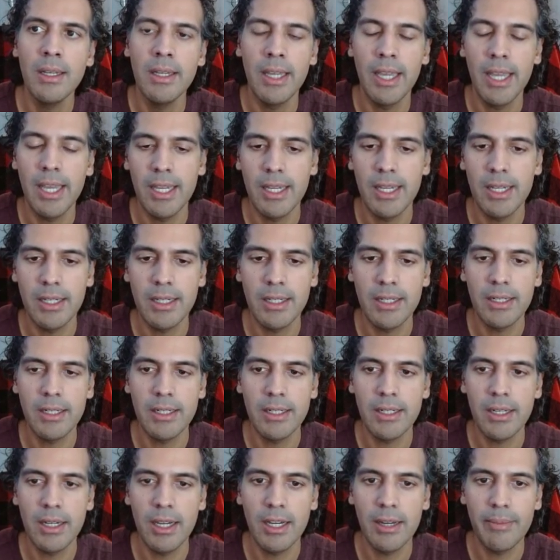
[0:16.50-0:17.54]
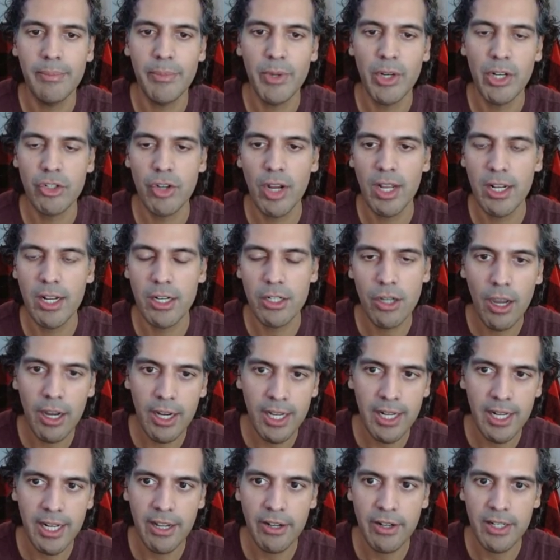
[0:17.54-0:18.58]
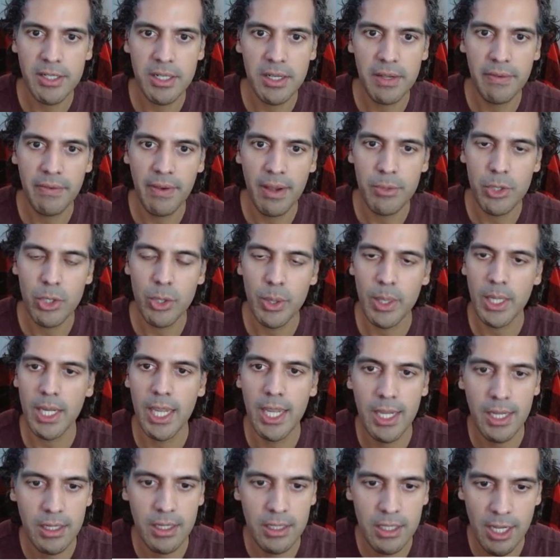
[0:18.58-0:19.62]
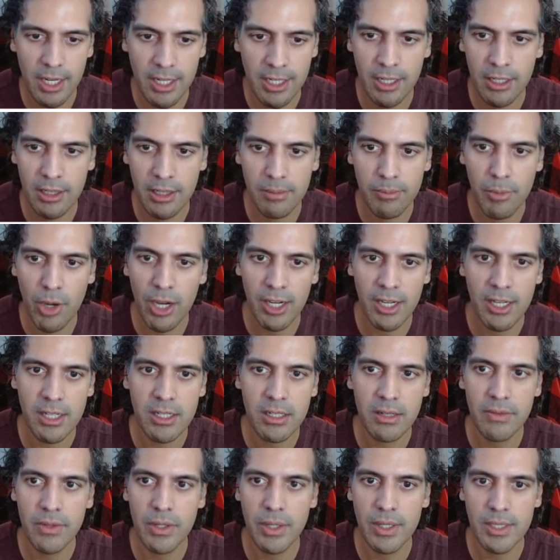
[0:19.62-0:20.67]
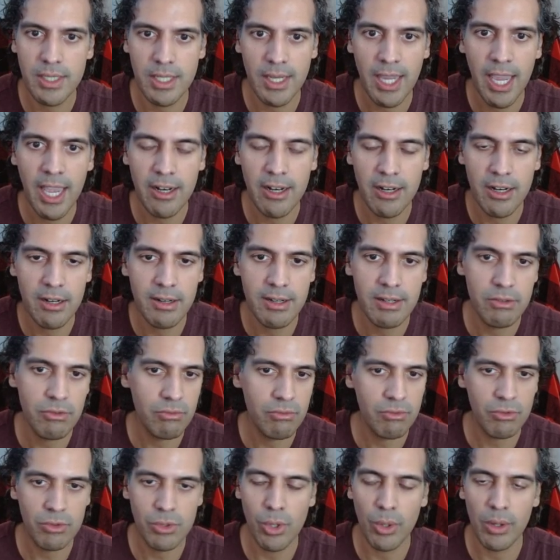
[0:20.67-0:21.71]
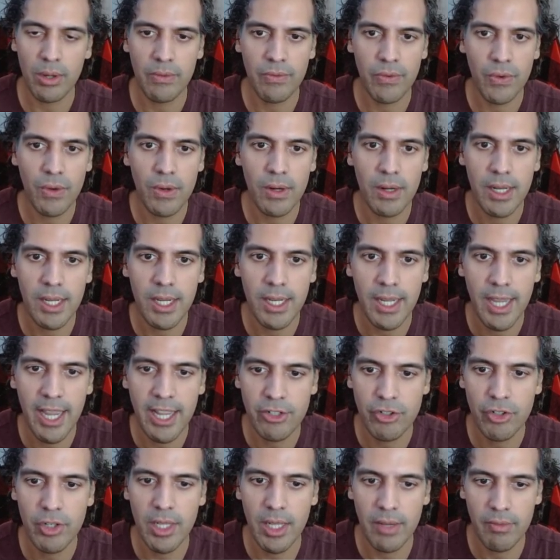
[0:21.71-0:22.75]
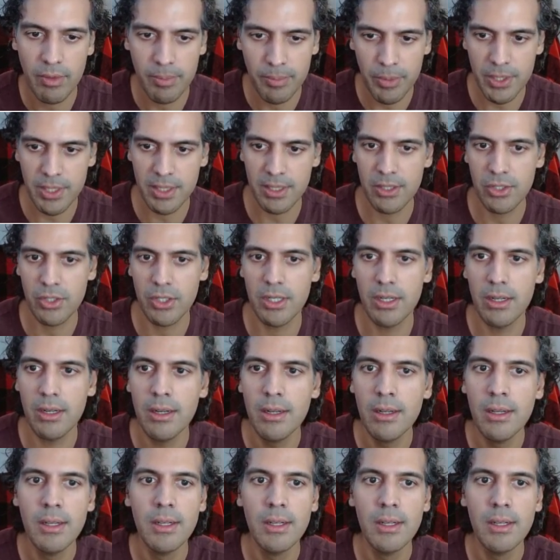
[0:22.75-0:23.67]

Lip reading: And I'm going to try to talk it out as if I'm doing a technical mock interview as a candidate going for a entry-level position.